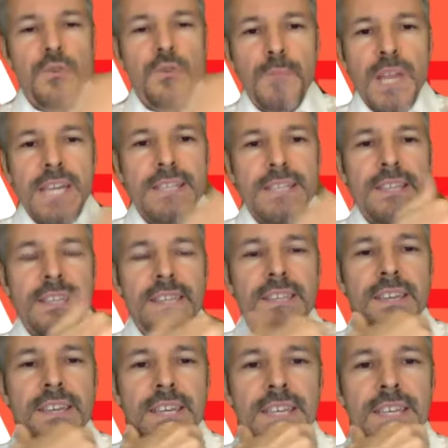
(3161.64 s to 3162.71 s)
place it in
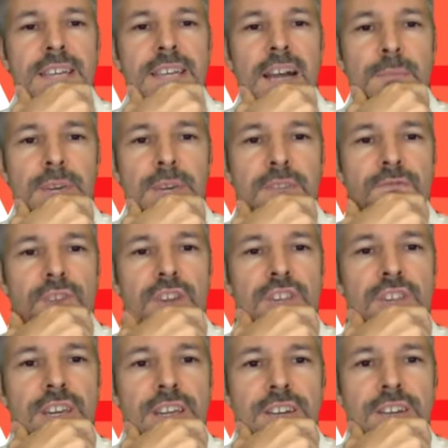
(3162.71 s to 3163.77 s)
the incoming fresh
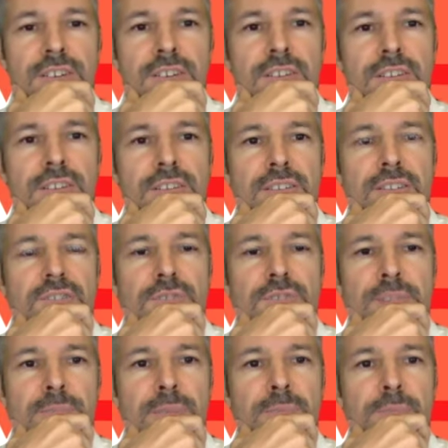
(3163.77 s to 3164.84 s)
air stream
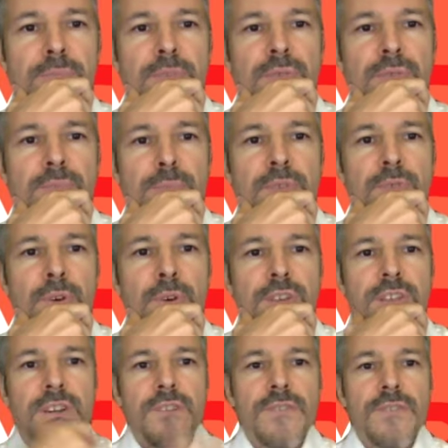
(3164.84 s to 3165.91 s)
yes. before yes.
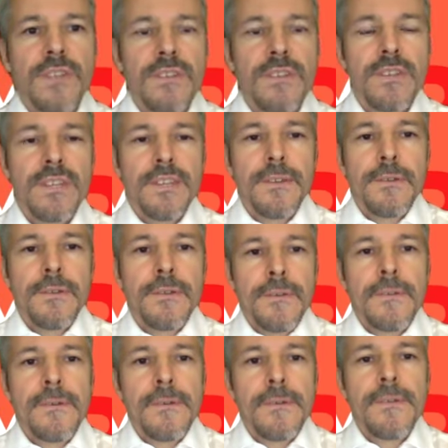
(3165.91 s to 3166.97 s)
the LV.
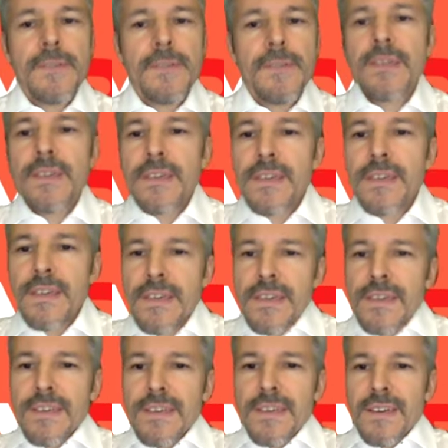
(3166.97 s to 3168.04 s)
Yes.
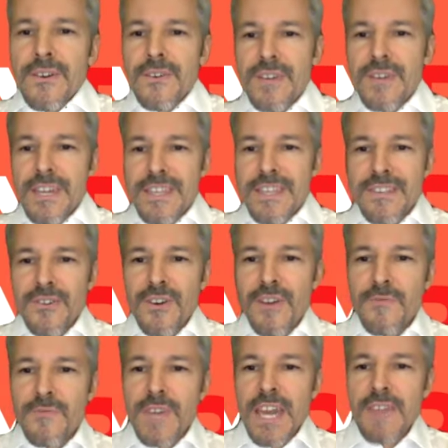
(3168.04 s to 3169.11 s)
Okay, so uh,
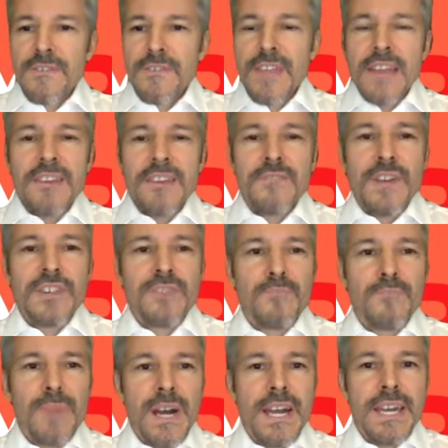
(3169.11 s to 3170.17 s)
we have another question
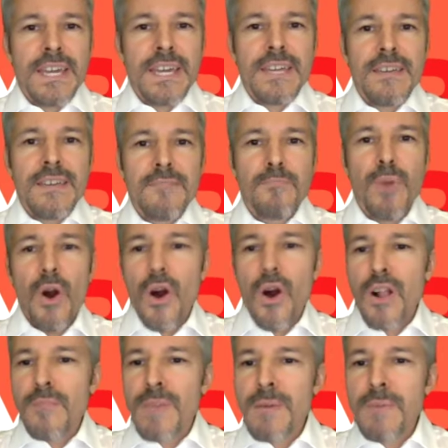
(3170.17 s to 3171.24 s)
by
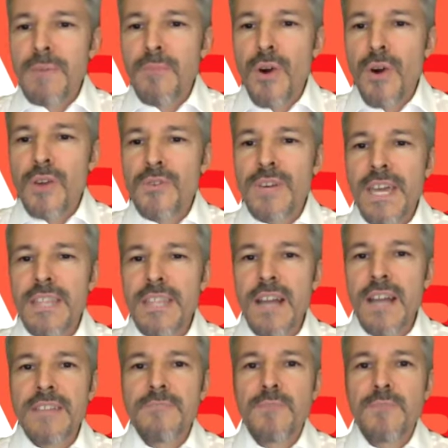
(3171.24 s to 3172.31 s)
Paul. Maybe Paul, you can
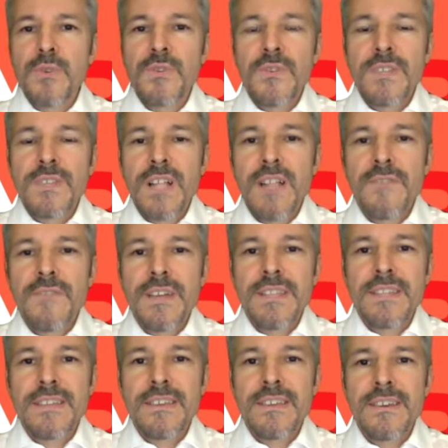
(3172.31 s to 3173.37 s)
unmute yourself and
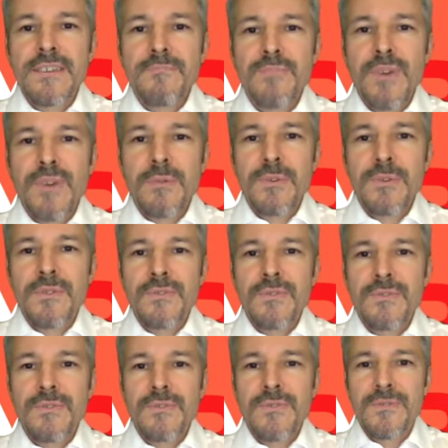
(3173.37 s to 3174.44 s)
uh, probably
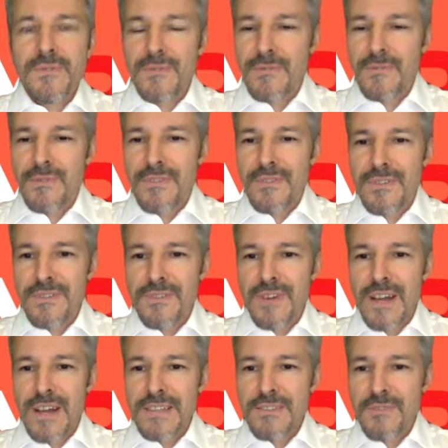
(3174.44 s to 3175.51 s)
you, you, you
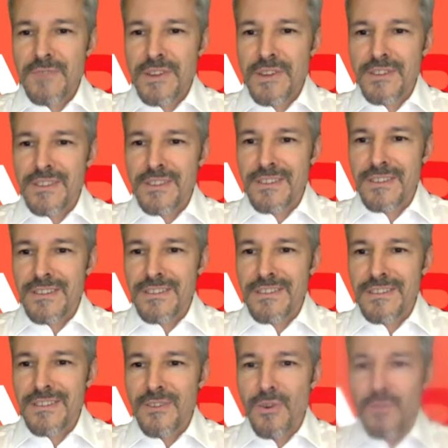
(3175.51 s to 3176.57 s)
ask a question, it's a, a long